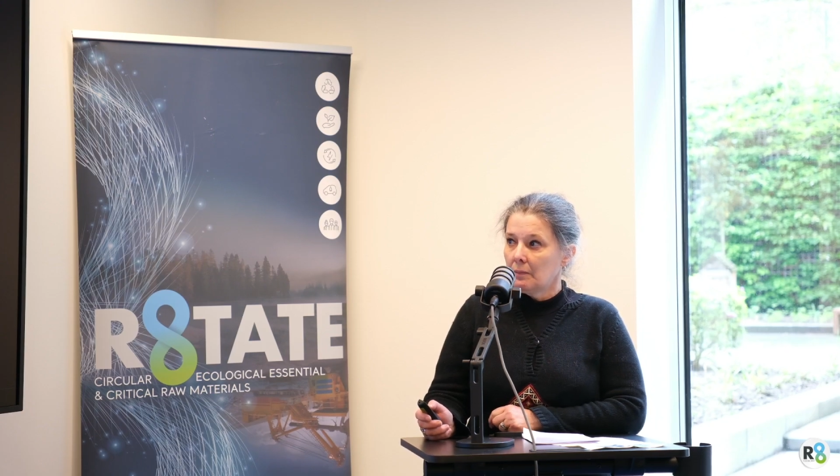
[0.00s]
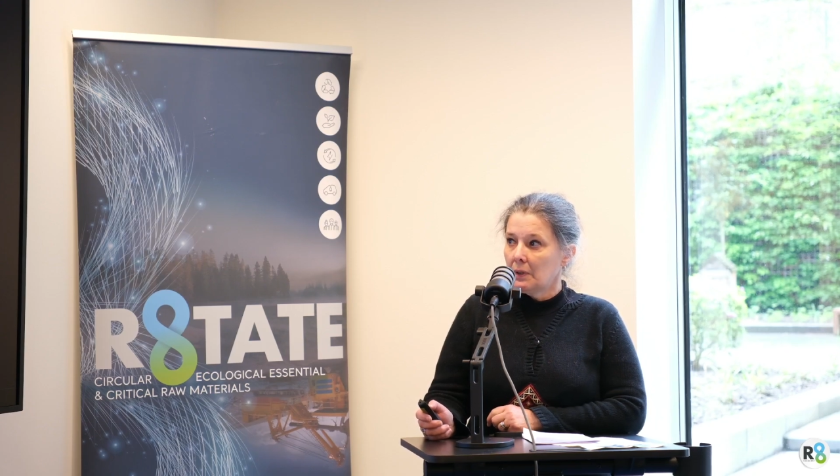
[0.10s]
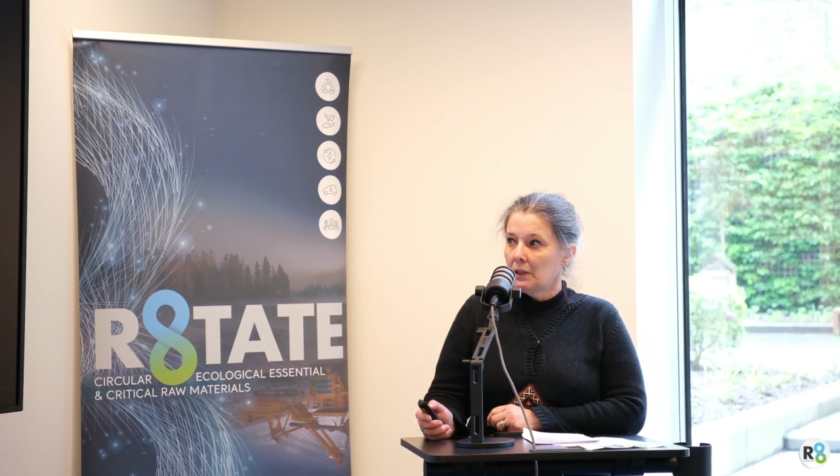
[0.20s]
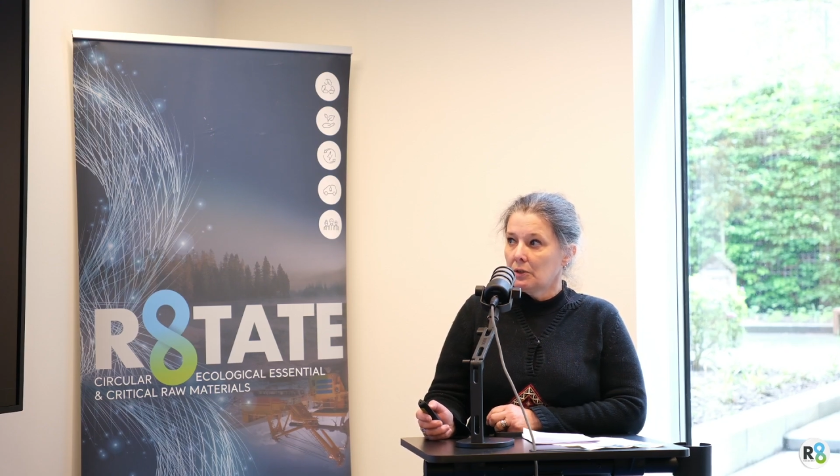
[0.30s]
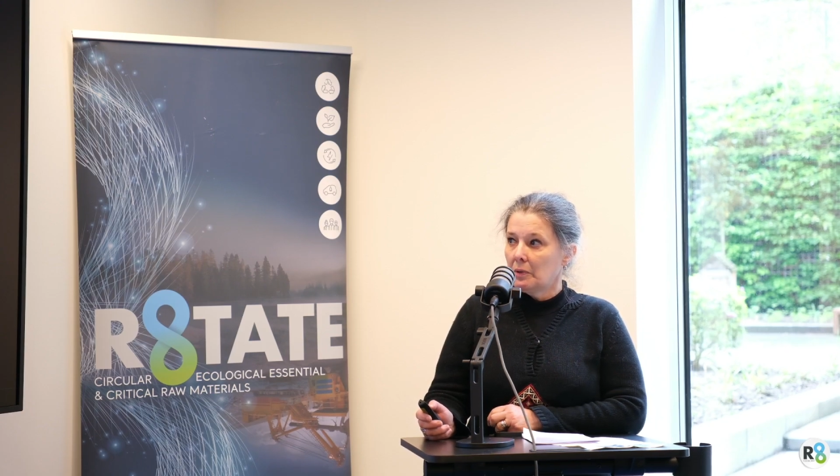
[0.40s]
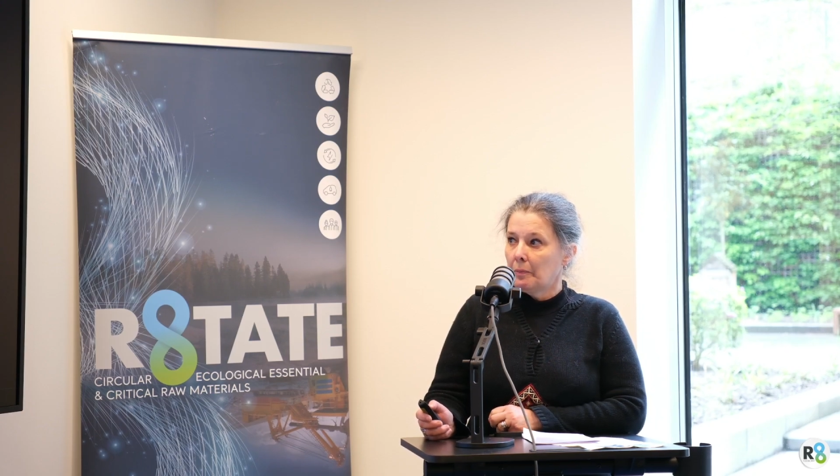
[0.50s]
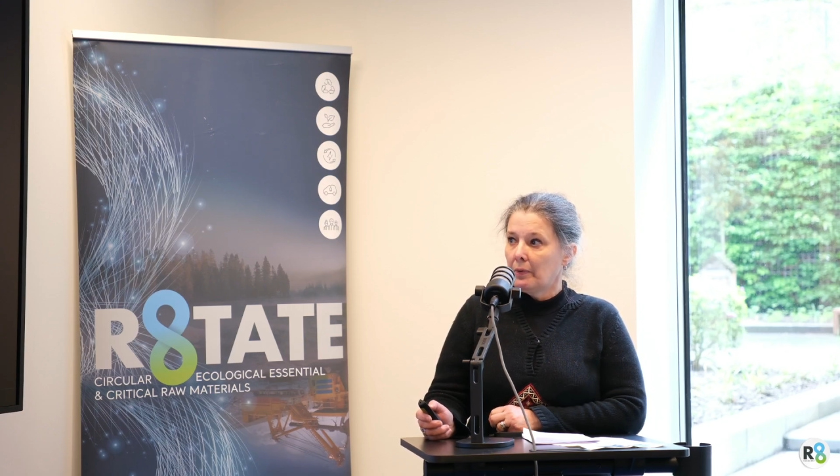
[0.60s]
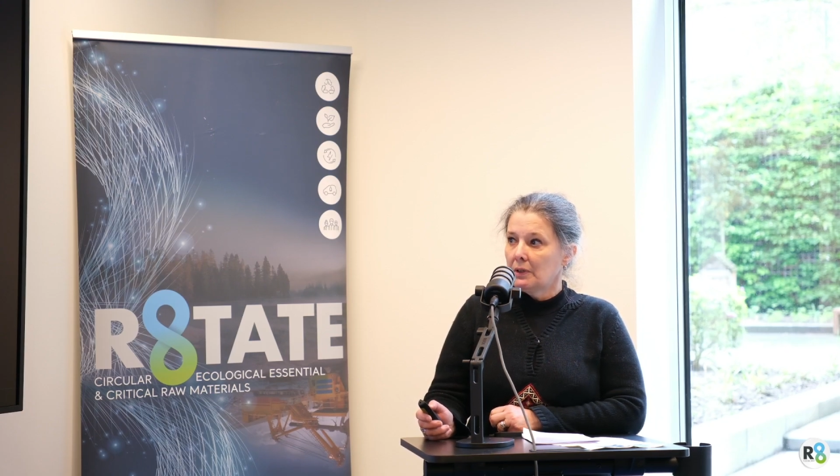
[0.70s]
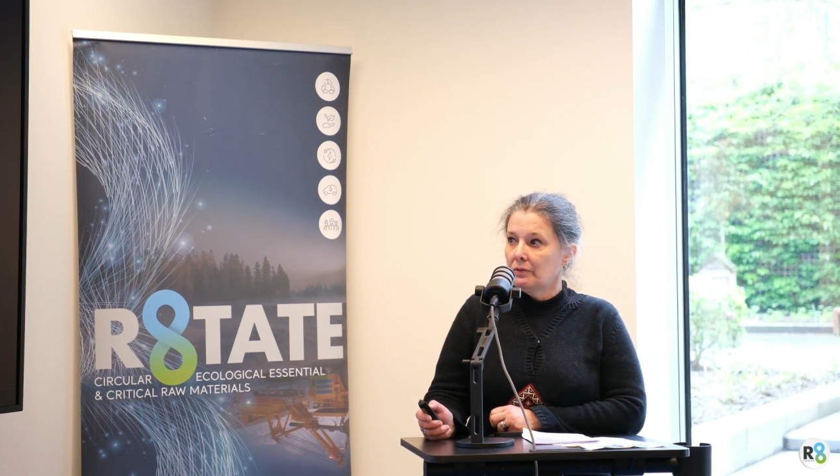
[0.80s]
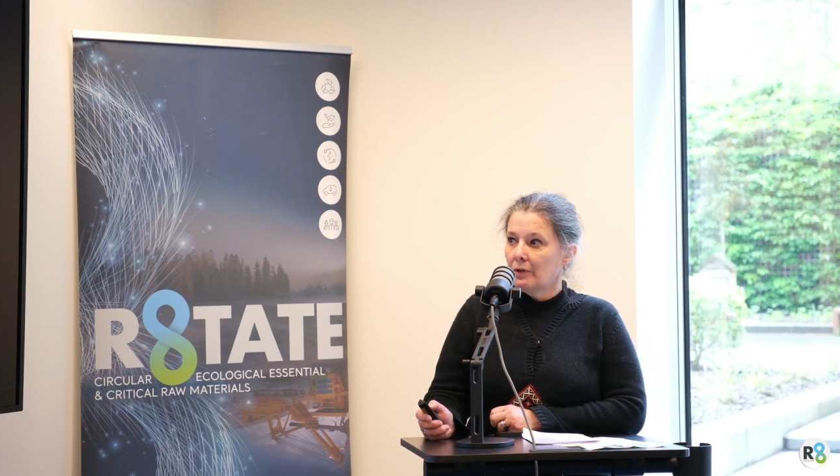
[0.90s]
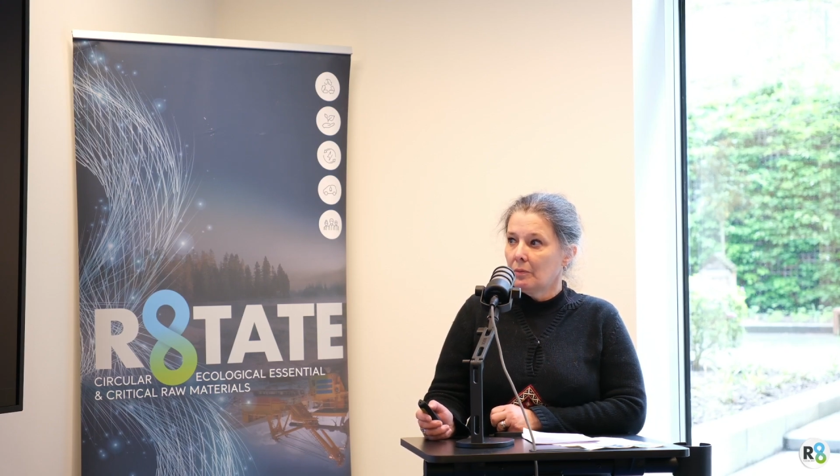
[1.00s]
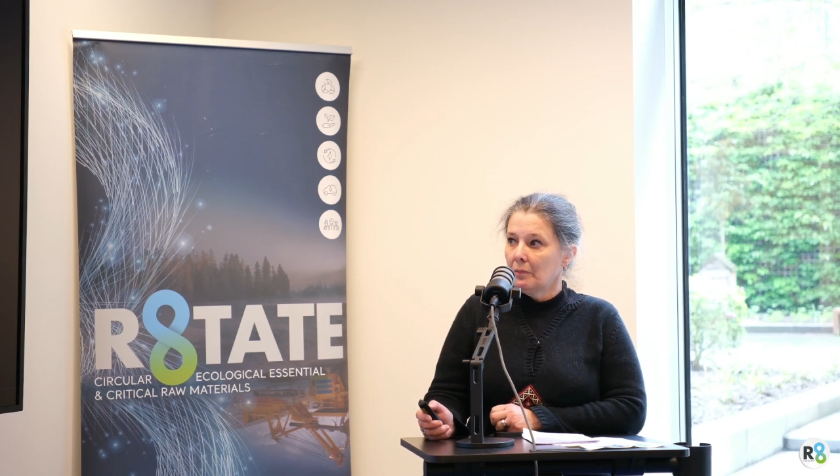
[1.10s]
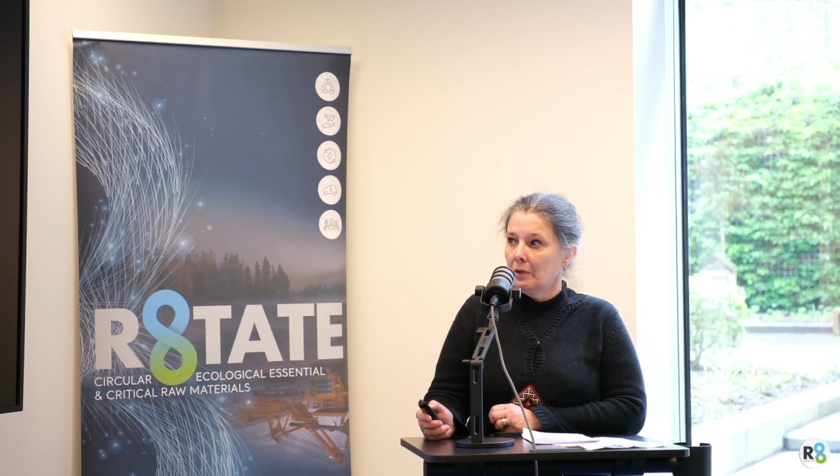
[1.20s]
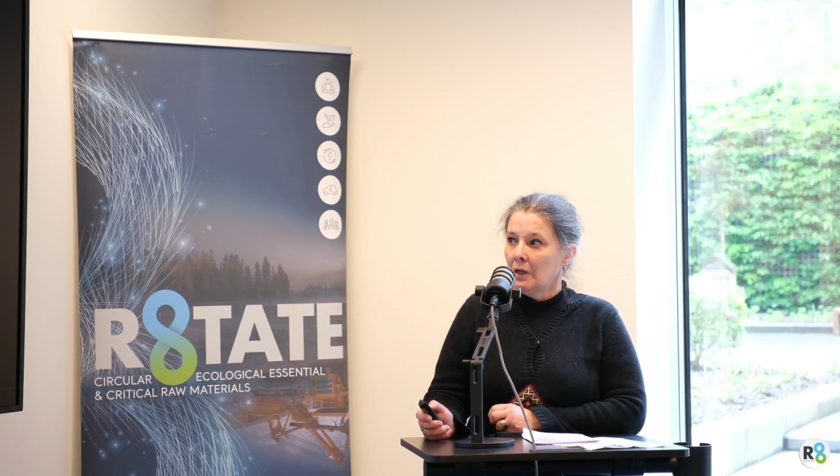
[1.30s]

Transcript: management platform